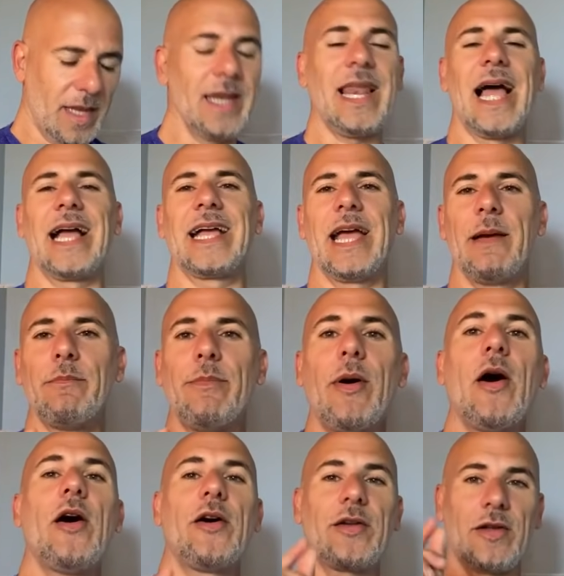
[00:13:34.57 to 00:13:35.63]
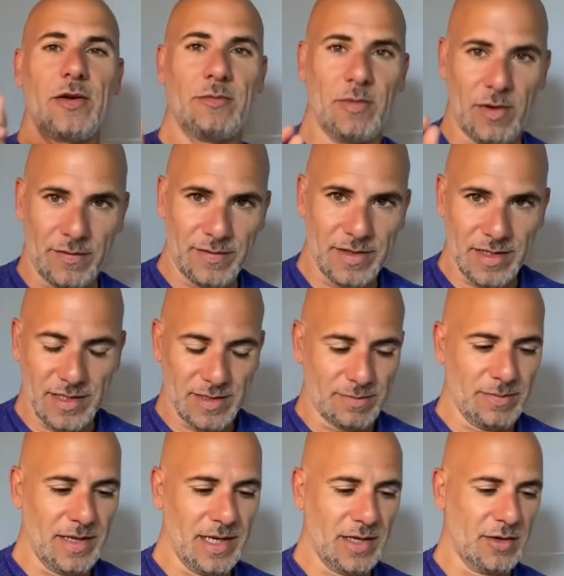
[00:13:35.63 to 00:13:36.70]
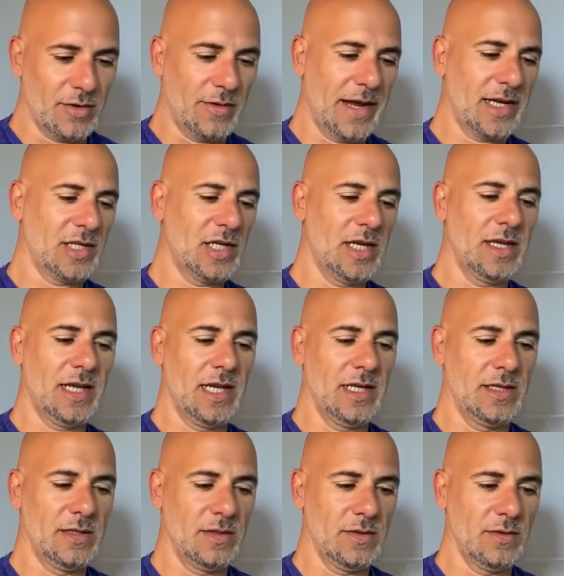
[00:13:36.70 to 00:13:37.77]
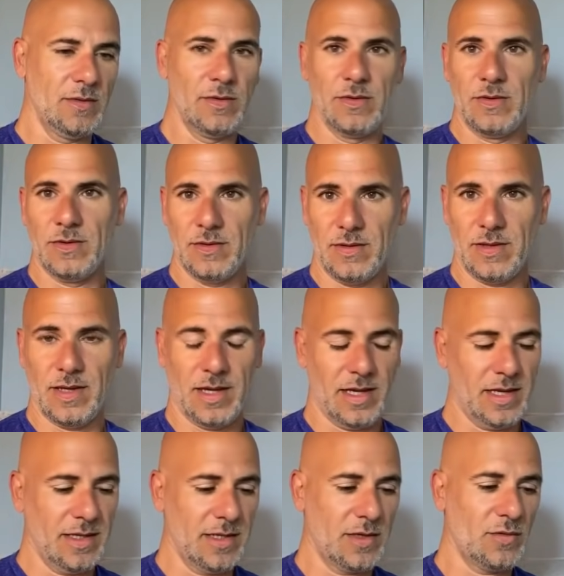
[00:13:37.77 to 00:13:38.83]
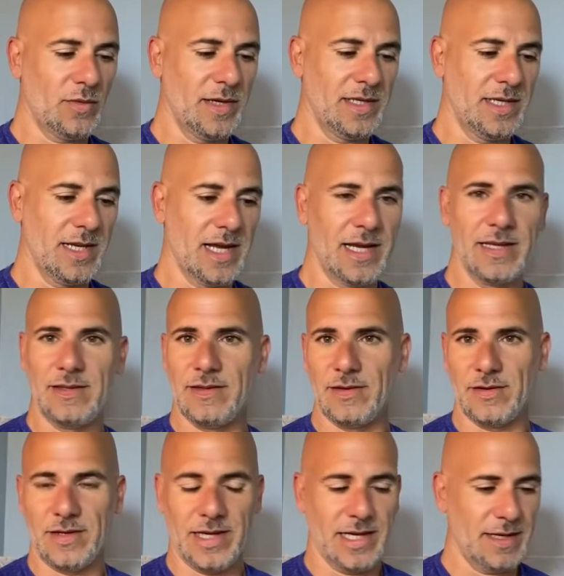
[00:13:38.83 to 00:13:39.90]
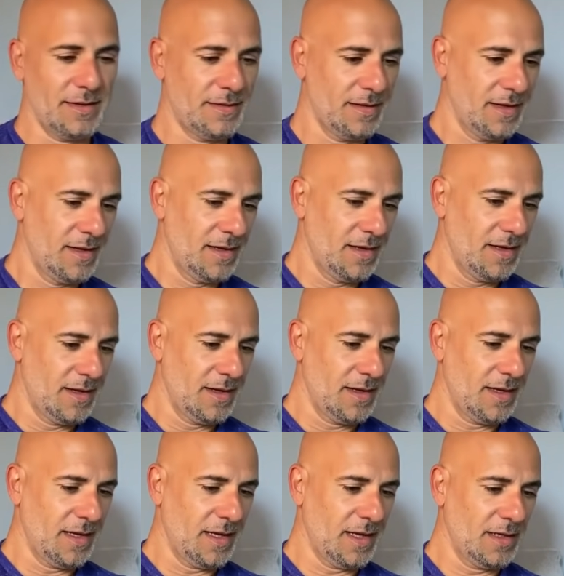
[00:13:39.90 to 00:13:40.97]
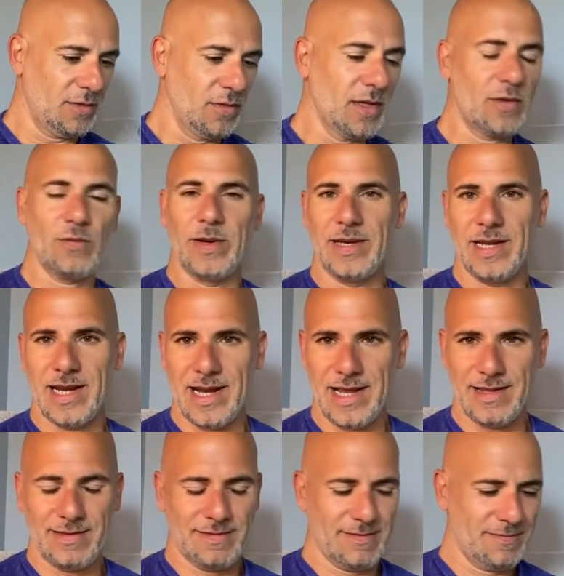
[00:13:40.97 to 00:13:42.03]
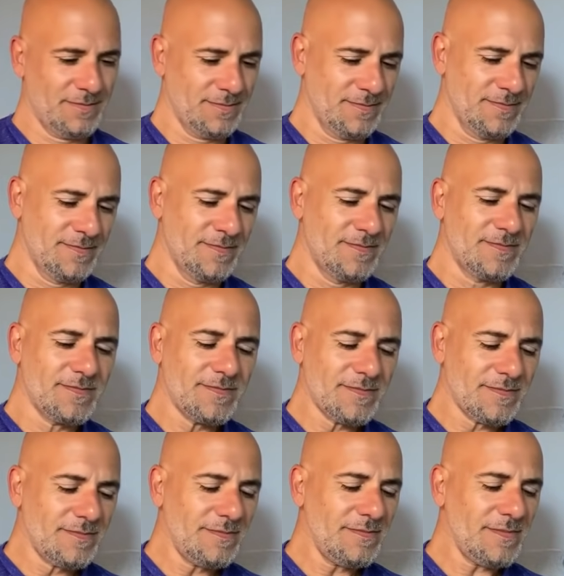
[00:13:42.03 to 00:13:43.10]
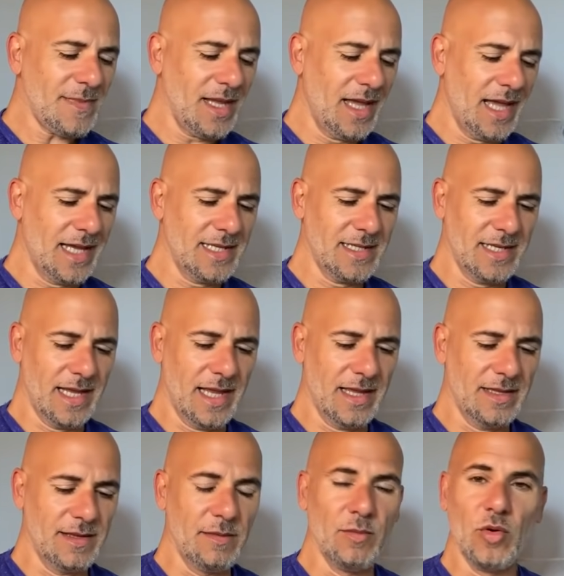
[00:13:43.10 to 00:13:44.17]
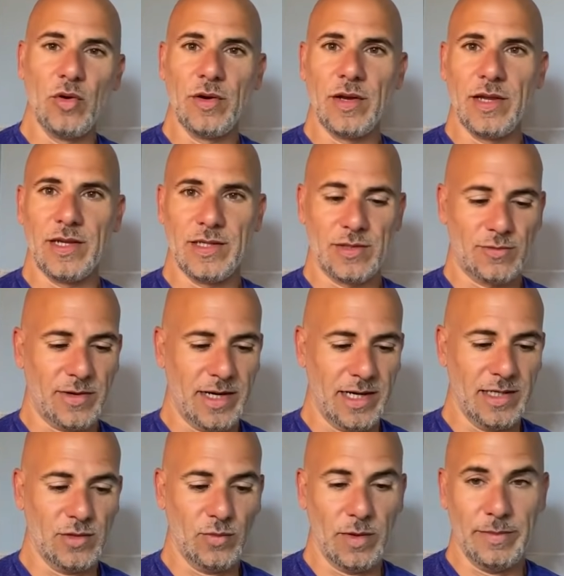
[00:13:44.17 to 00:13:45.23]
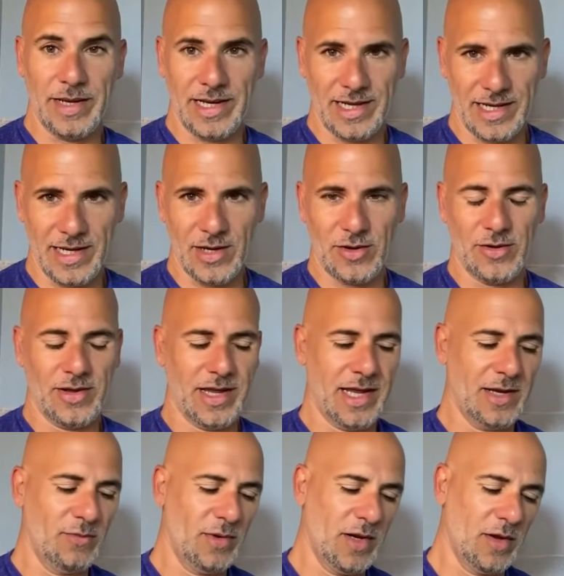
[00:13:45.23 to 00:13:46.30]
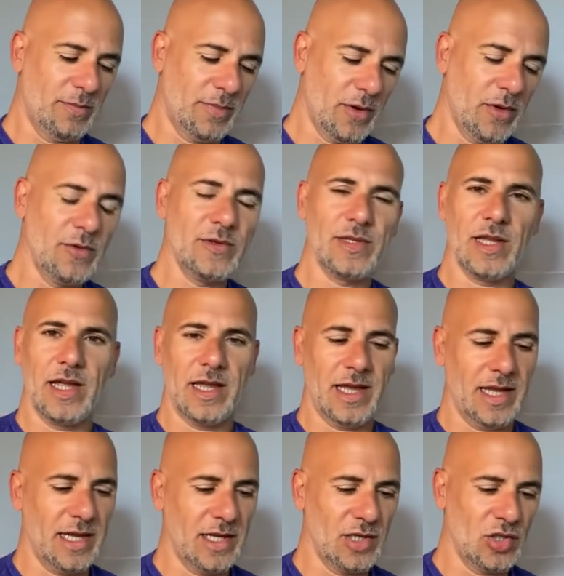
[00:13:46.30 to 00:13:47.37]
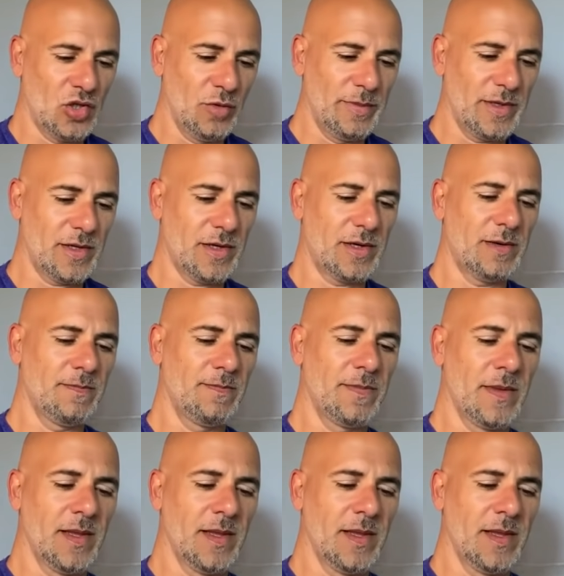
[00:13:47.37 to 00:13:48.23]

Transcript: like a bottom of this mini correction into the 29th, 30th. To the 29th, as the moon will be in Leo and will oppose Jupiter.